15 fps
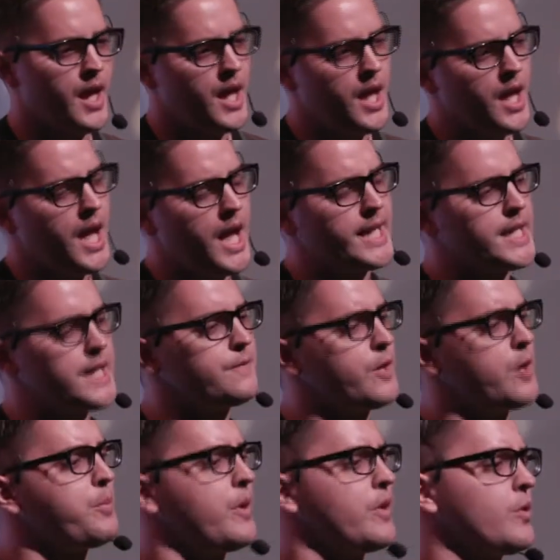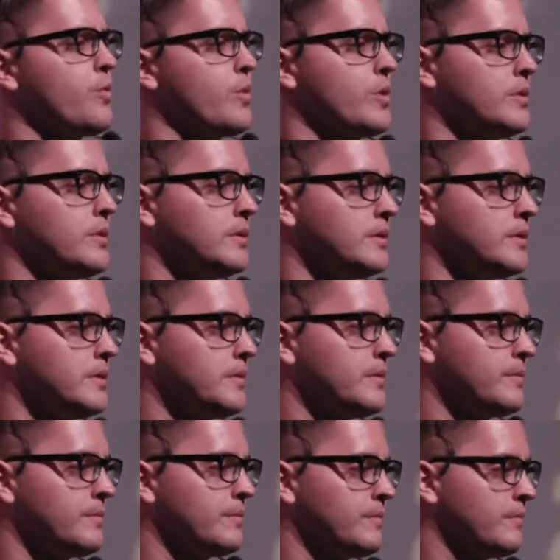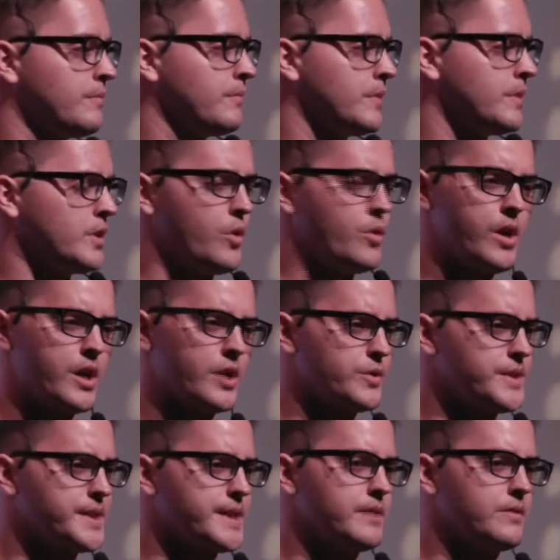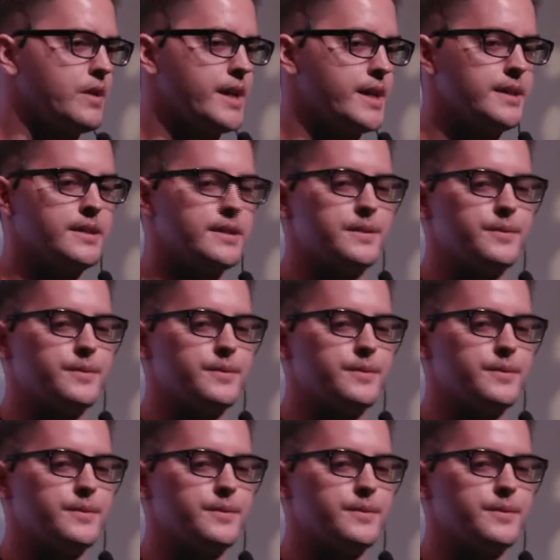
I gave up on the world, no longer seeing light in it.